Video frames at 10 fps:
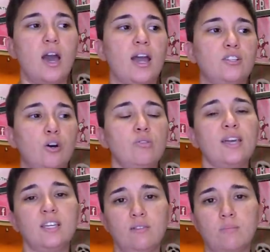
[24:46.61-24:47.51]
I don't
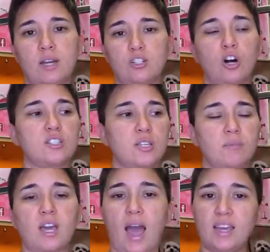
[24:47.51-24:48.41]
like giving my dog
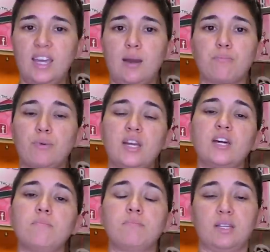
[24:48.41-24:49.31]
something I can't break
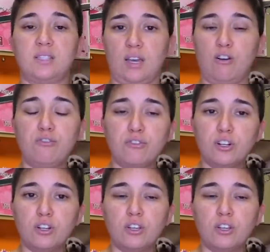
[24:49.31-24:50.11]
up myself.